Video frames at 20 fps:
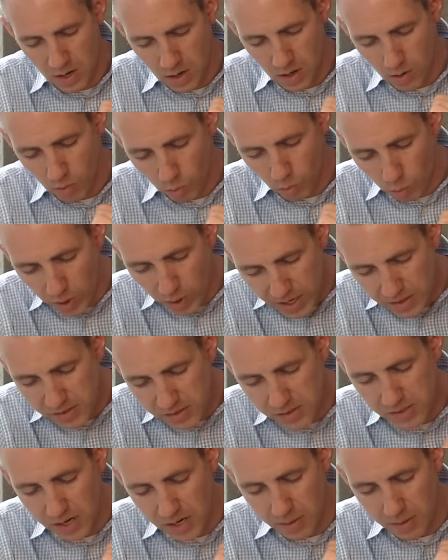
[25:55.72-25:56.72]

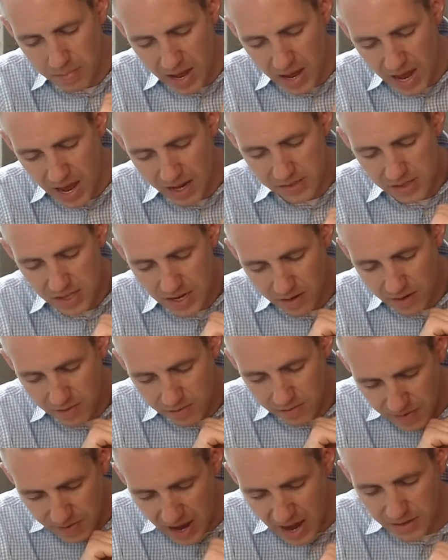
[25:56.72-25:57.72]
Wisdom has the
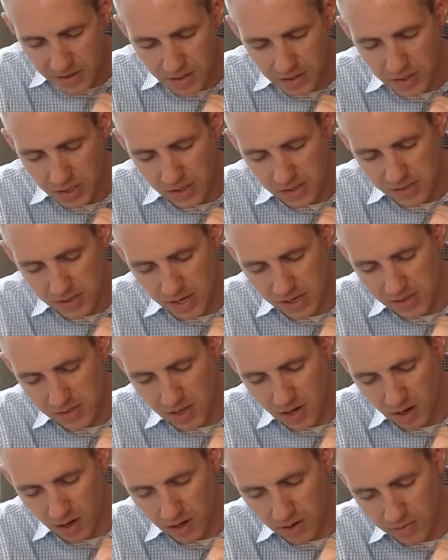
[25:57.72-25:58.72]
advantage, he says
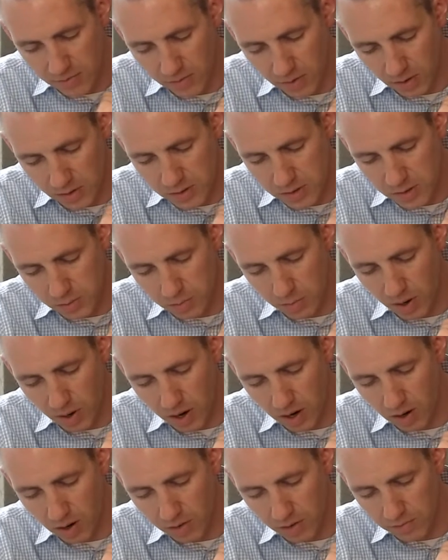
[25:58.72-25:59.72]
there in verse
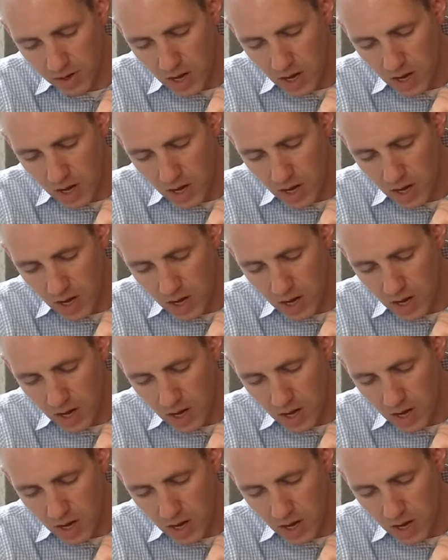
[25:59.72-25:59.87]
12.